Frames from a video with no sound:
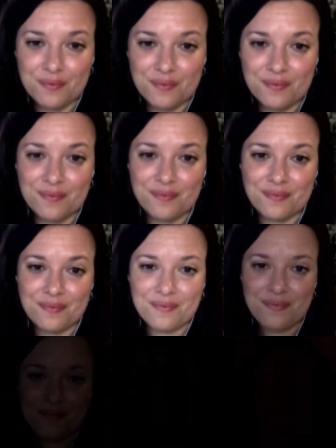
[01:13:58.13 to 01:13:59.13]
Yeah,
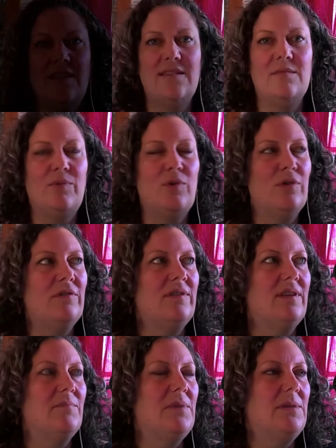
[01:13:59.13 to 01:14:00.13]
I think that's
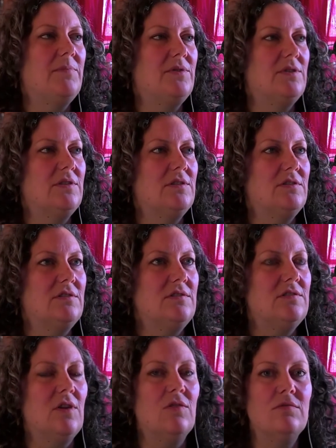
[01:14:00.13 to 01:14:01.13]
important that people
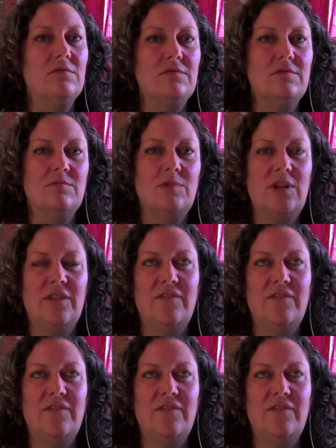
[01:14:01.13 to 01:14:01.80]
don't, well, a